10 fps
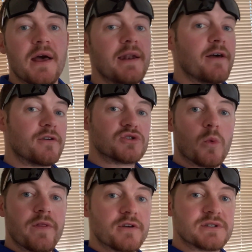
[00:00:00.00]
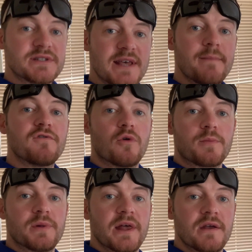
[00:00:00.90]
Now there's the same floor
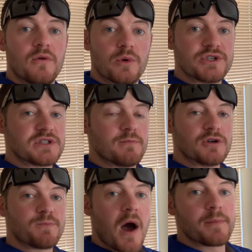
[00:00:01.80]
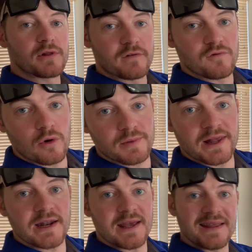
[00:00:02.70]
plan, which is the most popular floor
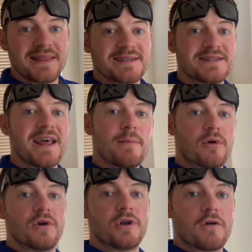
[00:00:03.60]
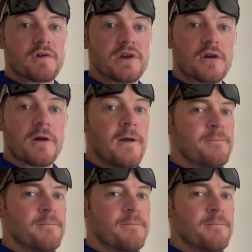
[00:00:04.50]
plan in this neighborhood over here,